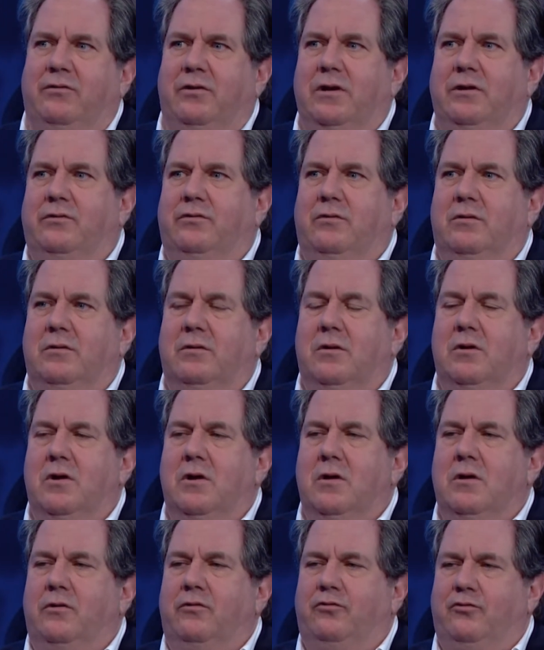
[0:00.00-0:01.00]
Blood and
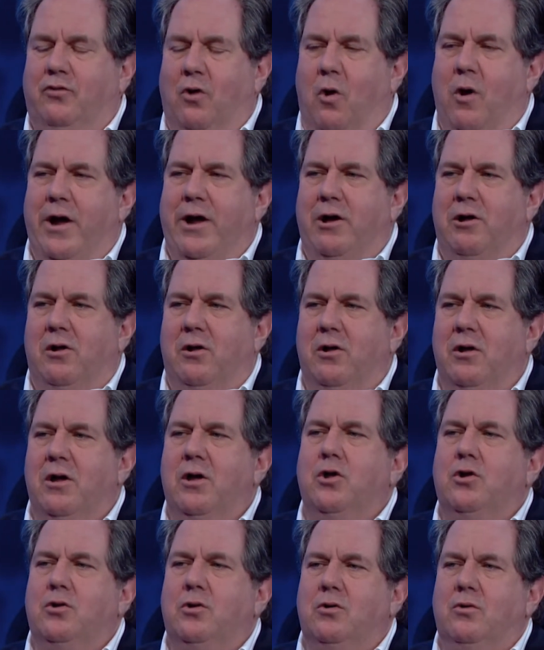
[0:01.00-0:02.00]
soil, soil,
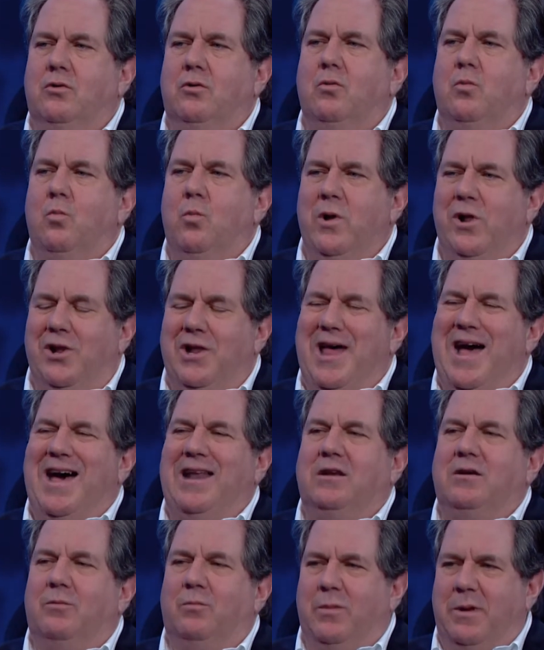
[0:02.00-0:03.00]
Jews will
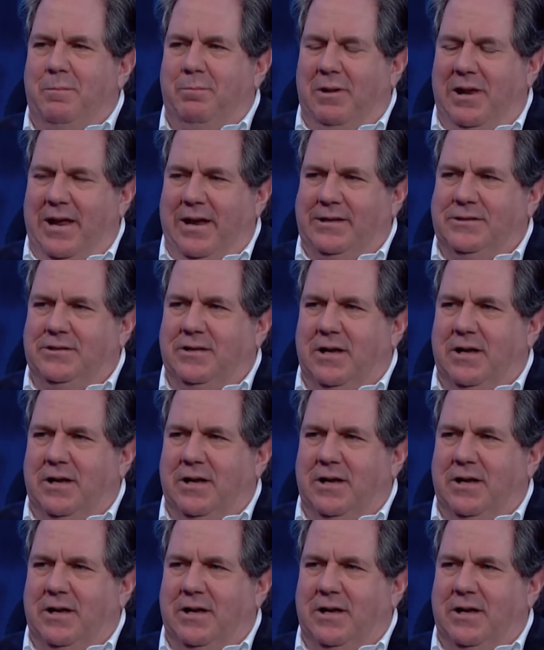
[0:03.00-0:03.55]
not replace and us.